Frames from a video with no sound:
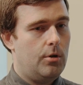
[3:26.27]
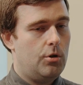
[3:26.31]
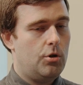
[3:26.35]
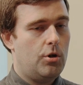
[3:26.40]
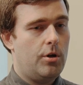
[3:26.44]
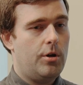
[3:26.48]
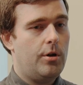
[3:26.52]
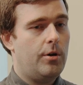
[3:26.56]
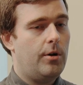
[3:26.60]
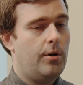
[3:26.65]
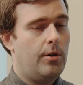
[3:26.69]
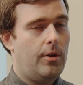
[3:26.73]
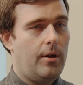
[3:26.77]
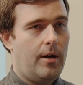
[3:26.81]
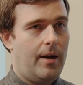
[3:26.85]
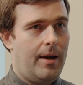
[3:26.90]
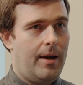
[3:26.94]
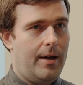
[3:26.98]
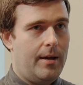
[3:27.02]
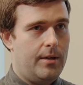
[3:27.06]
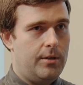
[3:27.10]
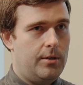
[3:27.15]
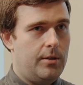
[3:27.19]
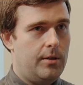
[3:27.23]
general
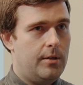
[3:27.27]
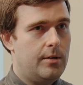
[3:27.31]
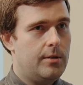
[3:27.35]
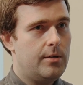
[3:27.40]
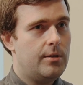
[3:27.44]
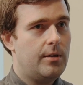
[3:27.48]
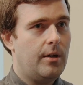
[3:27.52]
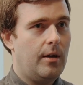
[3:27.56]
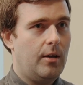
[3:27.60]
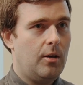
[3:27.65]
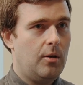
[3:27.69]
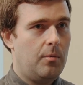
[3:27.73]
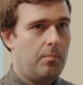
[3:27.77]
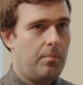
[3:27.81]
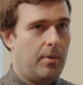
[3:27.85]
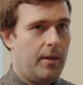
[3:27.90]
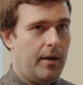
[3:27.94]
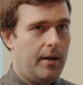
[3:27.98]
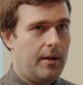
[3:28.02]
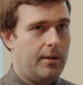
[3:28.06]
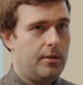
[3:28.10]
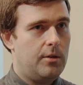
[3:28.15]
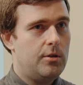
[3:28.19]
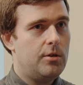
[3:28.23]
ideas and
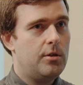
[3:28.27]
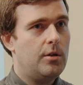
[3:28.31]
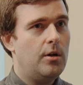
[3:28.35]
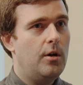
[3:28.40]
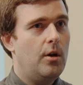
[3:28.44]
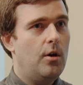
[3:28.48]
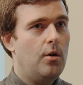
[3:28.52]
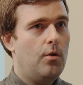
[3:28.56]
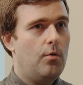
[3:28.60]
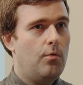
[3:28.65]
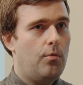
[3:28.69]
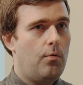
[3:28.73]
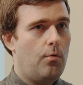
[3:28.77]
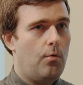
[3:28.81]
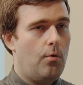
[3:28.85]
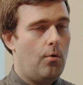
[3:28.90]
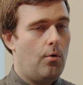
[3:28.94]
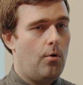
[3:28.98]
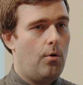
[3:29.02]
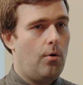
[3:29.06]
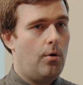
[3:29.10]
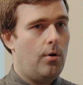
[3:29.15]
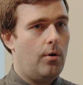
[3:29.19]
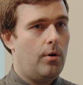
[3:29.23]
plans
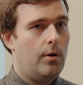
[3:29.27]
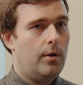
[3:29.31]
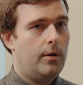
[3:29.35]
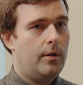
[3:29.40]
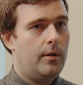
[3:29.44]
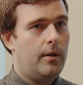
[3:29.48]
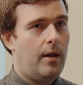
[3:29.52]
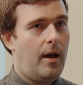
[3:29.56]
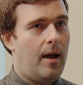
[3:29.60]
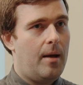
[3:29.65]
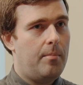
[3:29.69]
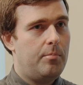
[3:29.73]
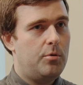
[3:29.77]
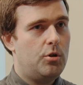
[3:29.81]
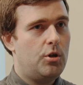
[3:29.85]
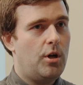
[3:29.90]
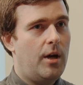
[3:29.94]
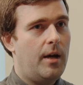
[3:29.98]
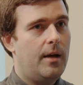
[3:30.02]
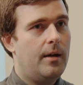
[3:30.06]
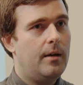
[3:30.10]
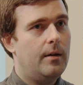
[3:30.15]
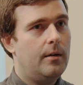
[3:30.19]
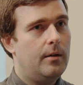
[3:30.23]
for type
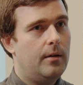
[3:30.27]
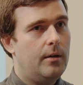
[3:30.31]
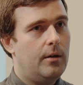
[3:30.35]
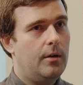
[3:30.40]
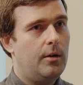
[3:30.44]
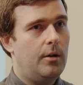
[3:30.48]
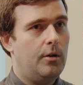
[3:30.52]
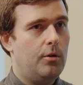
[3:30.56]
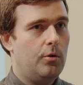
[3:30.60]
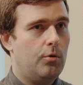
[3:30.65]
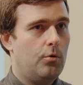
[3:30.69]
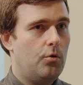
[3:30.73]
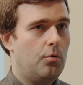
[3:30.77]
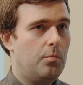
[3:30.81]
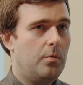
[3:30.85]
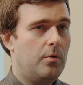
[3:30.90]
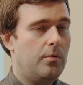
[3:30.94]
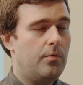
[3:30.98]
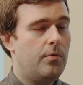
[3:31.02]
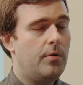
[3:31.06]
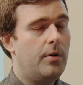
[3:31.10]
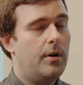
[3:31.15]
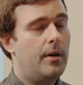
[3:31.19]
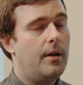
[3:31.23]
checking in Ruby
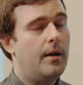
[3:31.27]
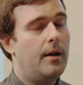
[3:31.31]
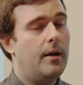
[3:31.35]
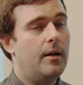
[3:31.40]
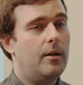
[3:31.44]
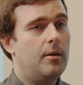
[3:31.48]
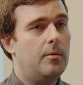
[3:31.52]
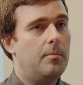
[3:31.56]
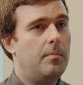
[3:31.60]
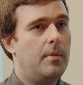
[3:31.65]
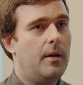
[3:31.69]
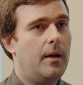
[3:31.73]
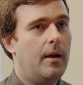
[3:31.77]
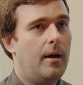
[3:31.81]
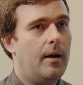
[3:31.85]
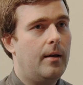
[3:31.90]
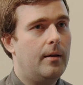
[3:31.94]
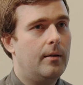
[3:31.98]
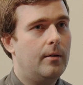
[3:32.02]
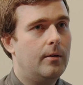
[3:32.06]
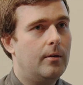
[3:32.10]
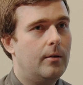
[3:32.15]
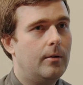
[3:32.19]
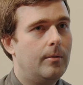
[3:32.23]
3 and
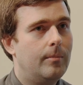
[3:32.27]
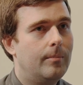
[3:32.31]
beyond?